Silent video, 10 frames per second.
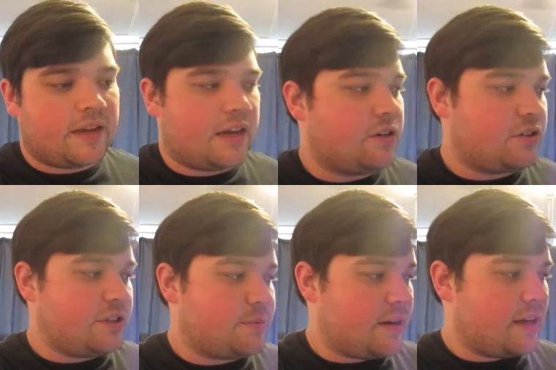I know
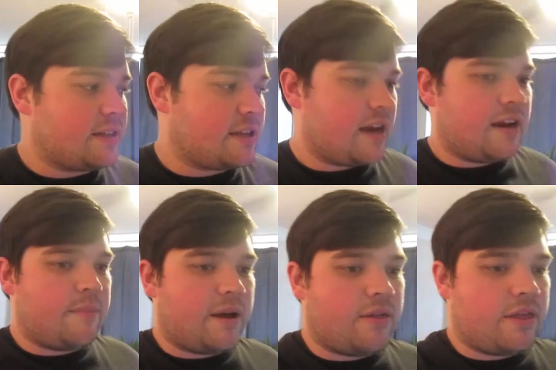she's pretty excited
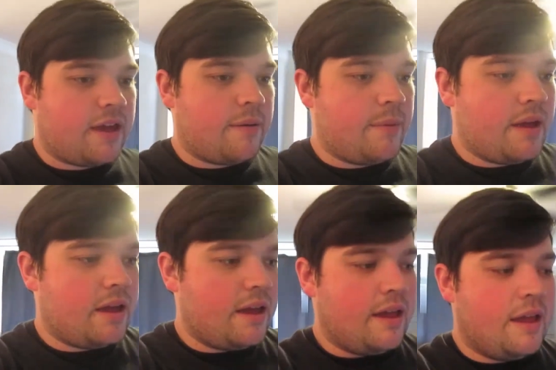about them.
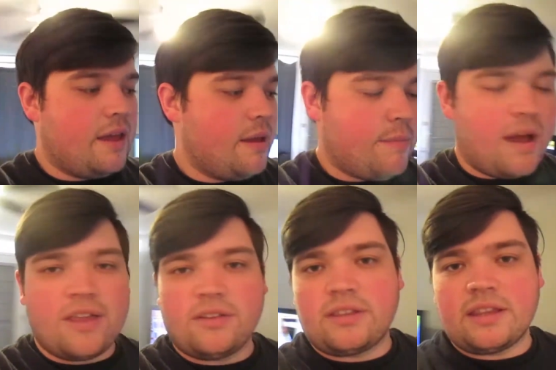But
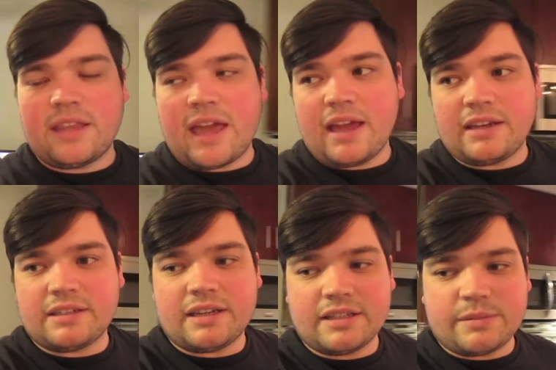other than
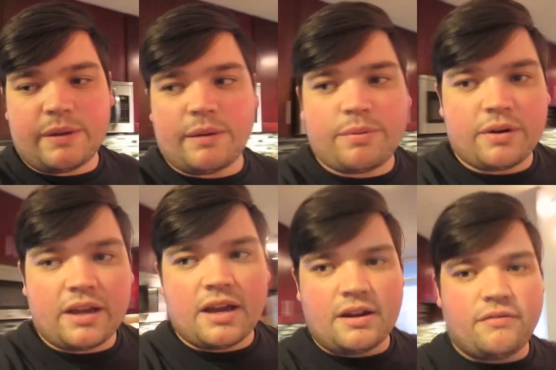that, it's been a
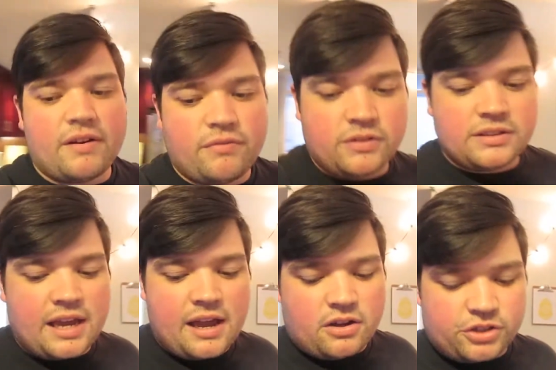pretty uneventful
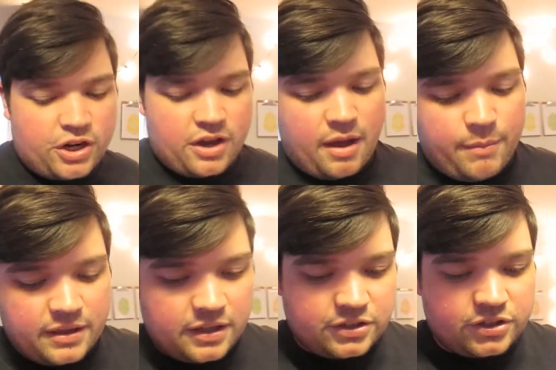day. I'll show you how my
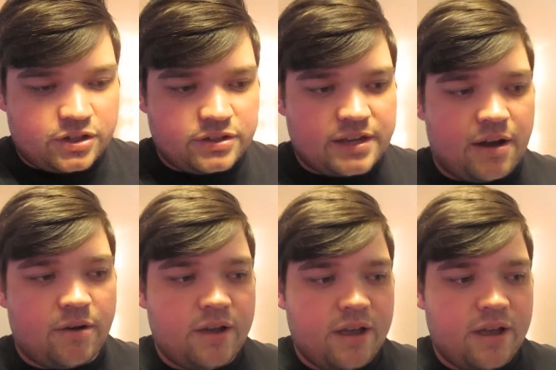lunch turns out.